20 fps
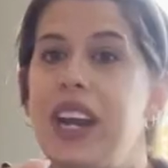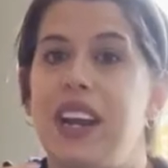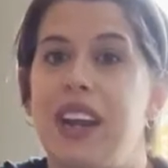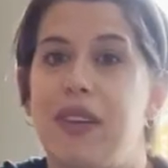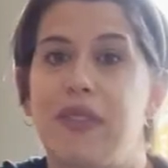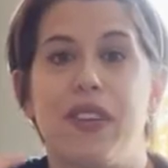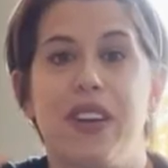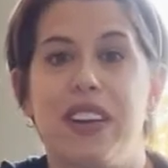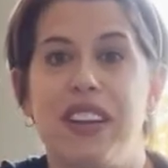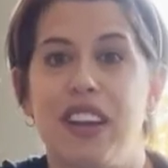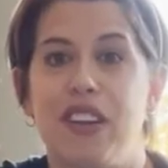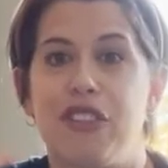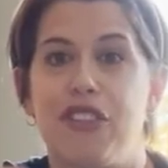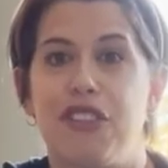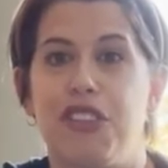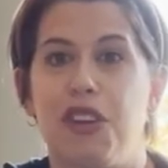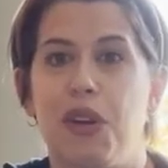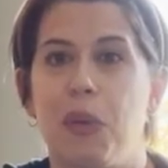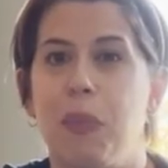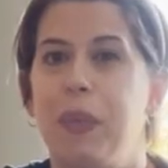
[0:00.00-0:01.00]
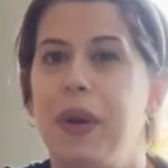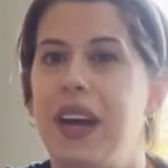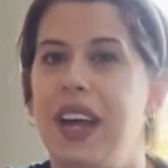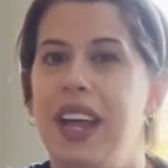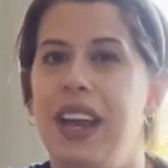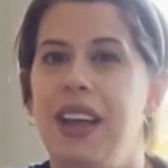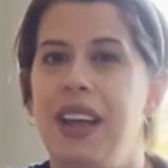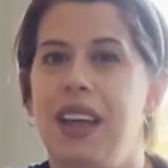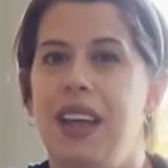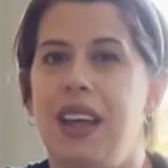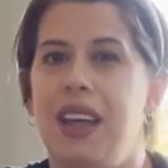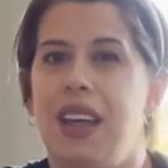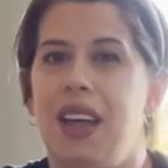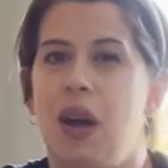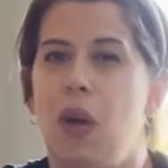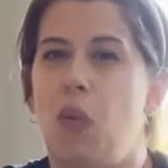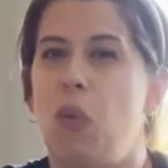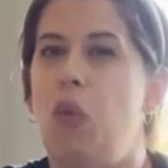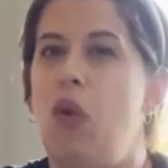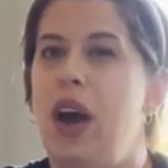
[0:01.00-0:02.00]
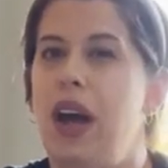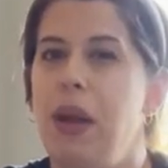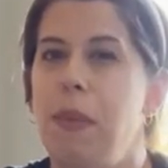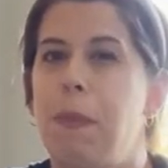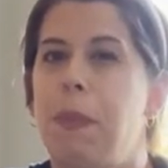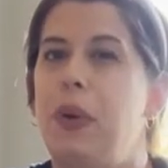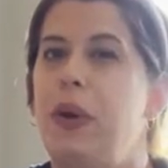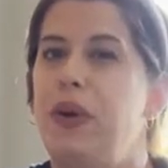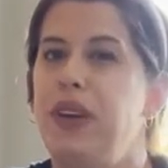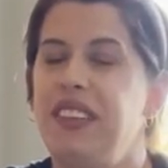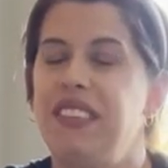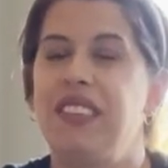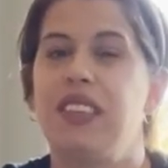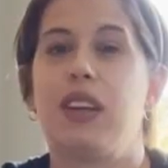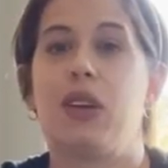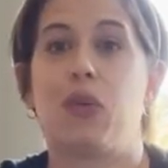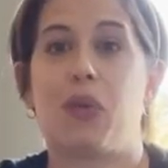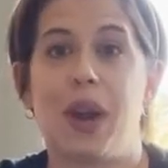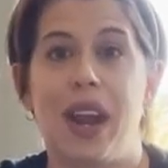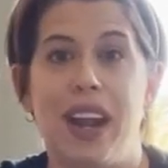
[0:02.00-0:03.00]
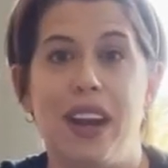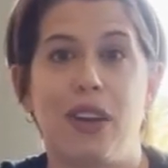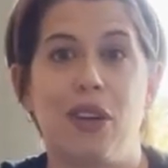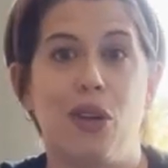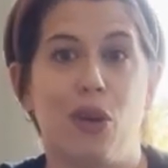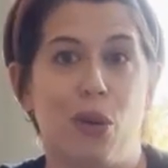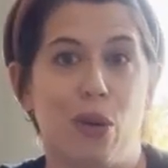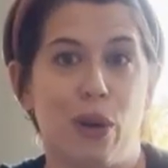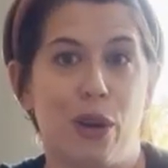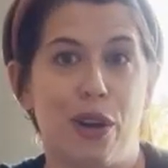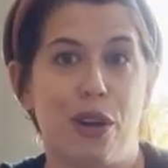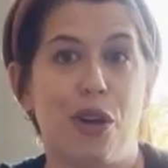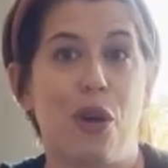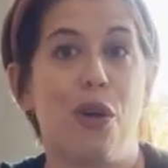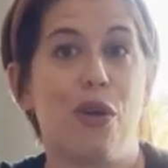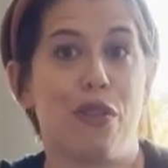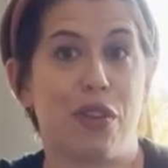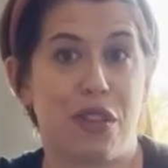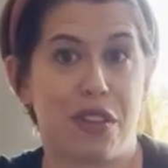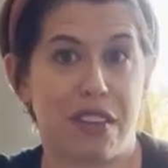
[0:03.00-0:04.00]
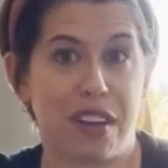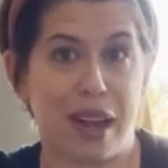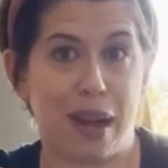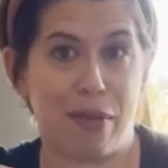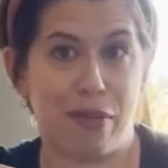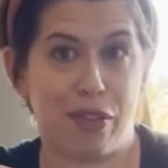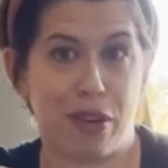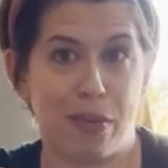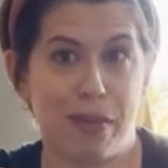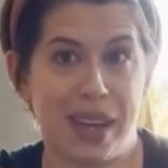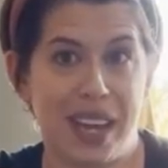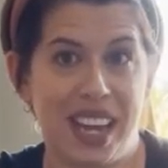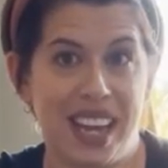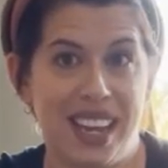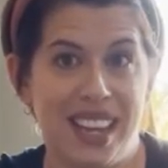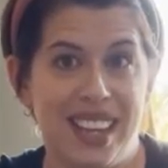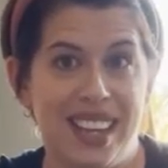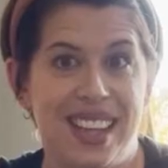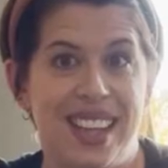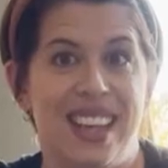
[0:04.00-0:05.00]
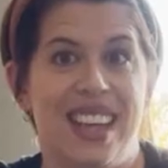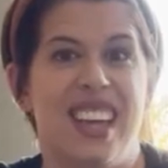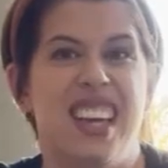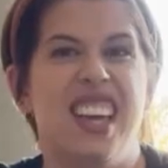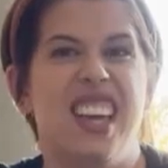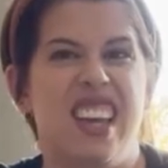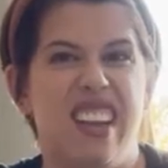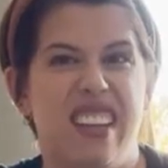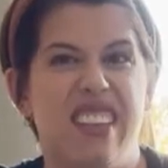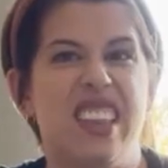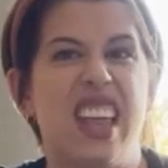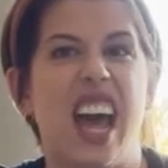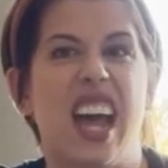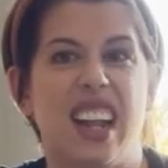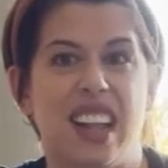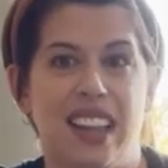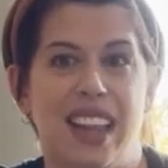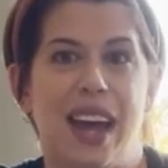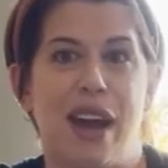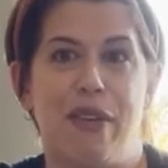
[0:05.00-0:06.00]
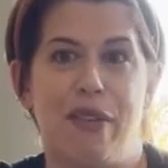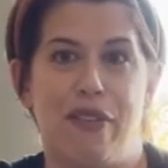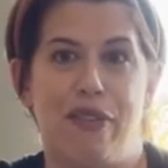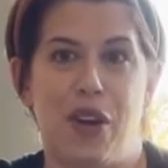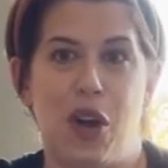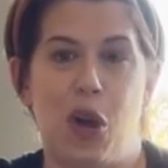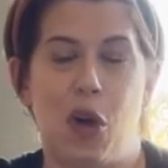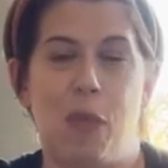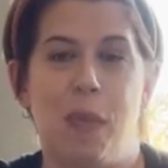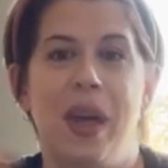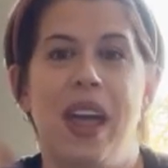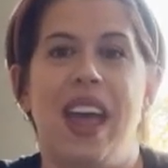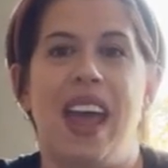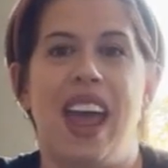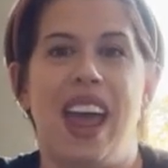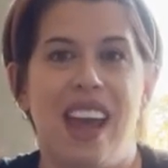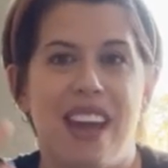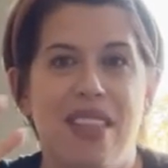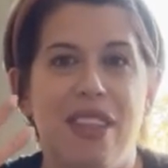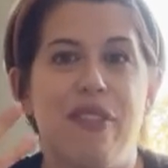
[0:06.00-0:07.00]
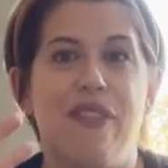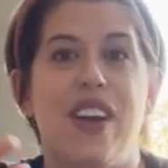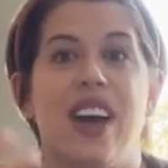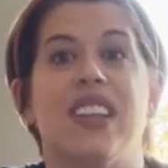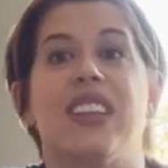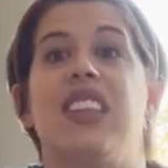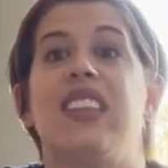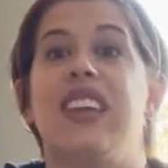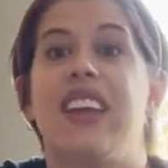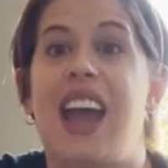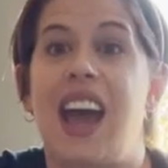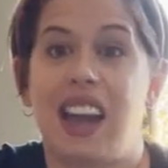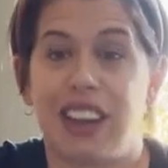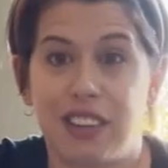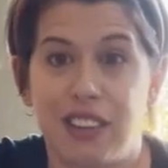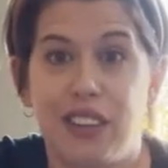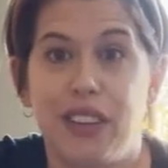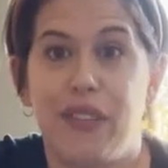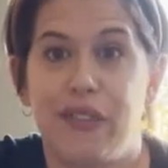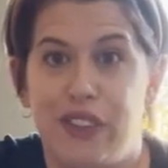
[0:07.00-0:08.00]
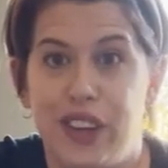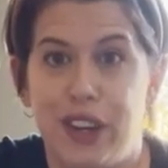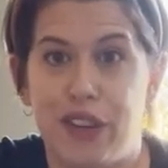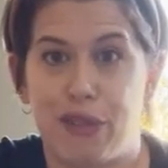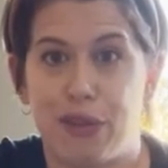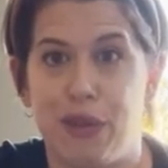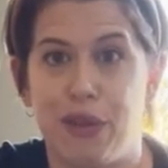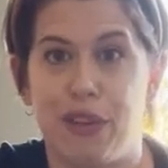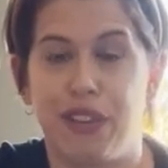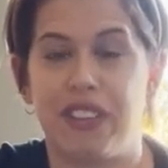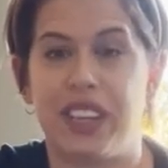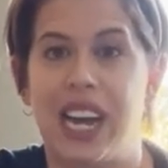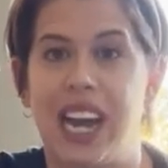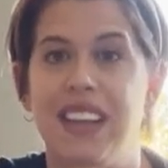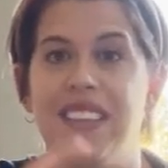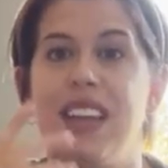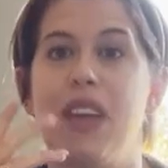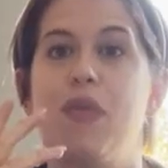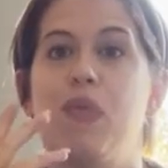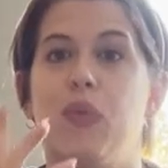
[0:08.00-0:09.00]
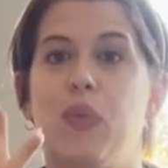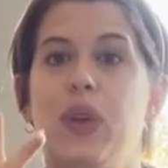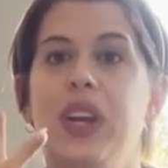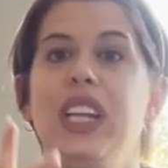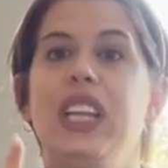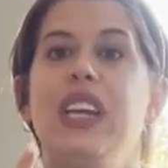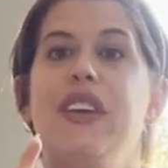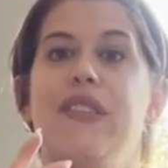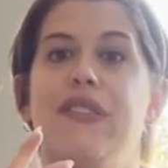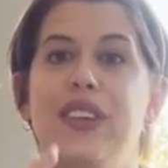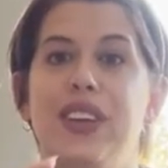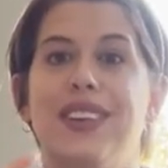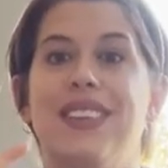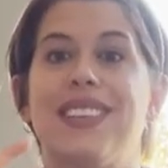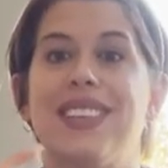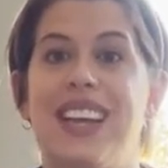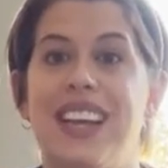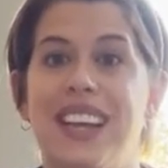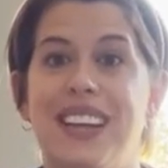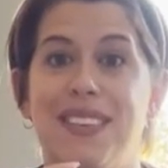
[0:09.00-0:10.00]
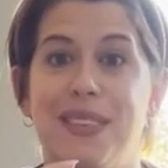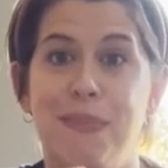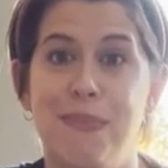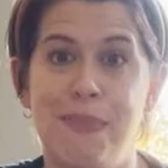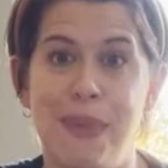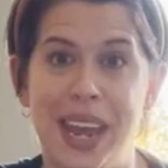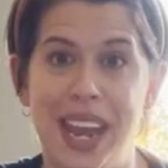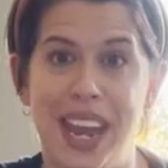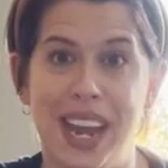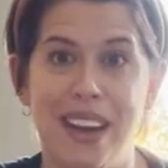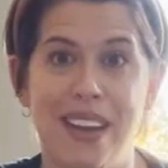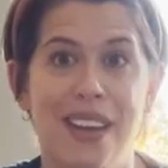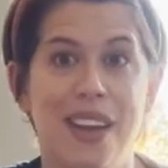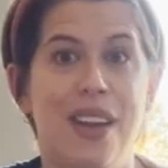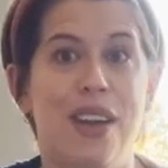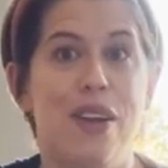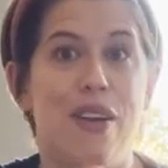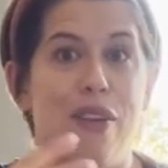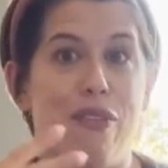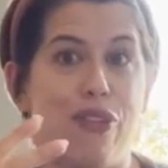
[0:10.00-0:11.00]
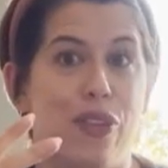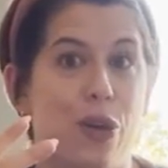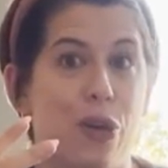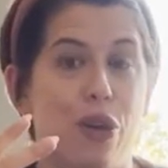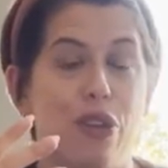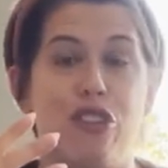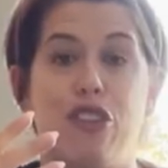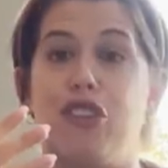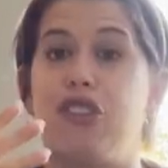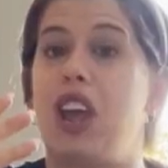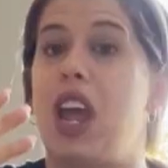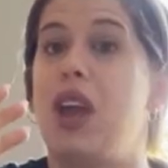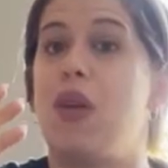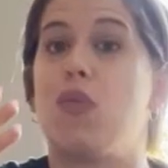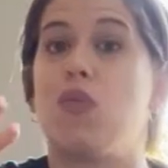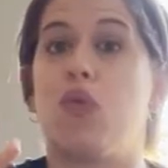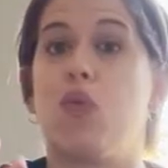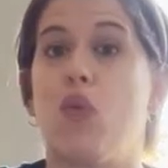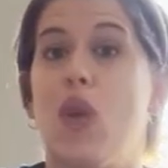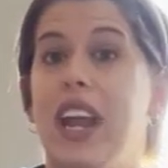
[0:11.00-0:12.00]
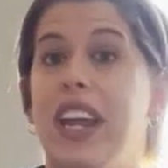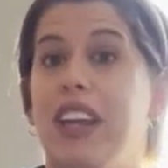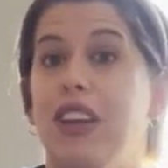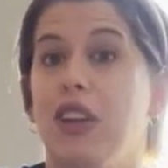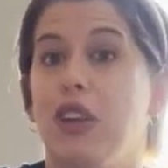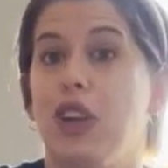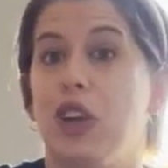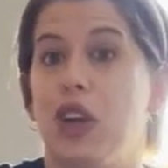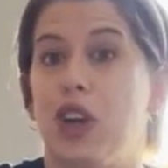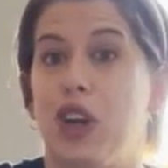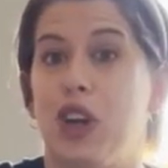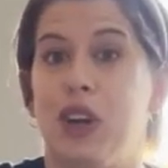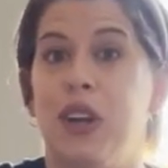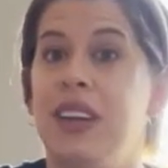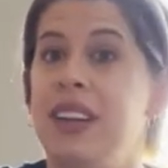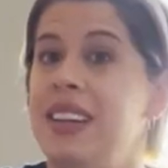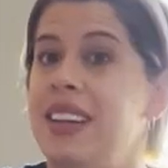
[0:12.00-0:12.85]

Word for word: everyday shoe. But what puts the Grand Court over the top for me is that CloudFoam and the fact that they actually fit true to size. It really feels like it's made for just a regular